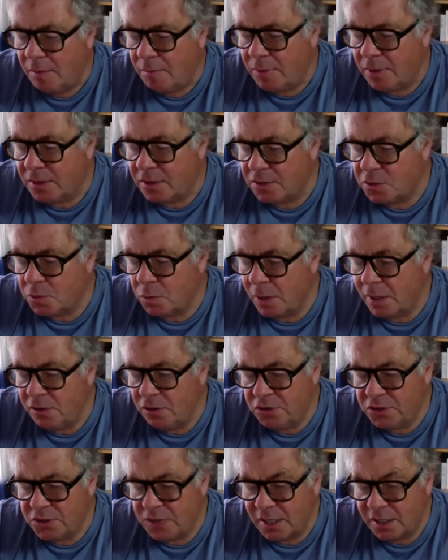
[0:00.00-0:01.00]
because when
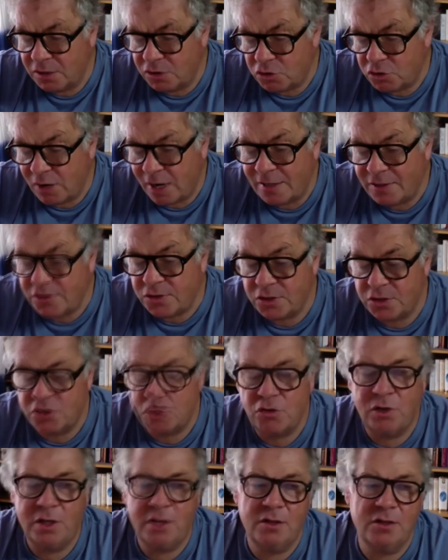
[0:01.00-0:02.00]
you say
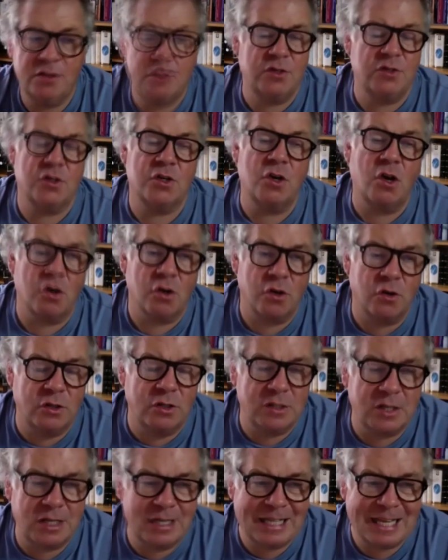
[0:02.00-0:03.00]
transitory, this is not
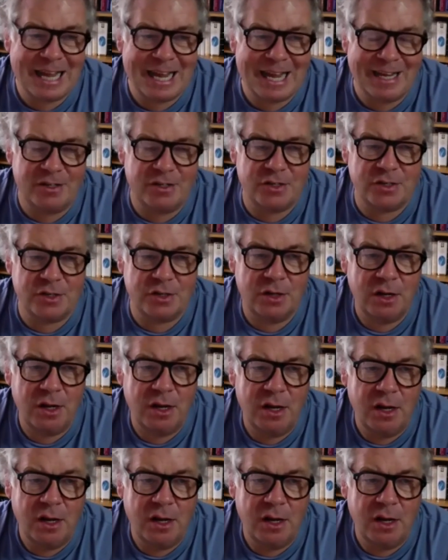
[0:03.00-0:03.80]
going to last,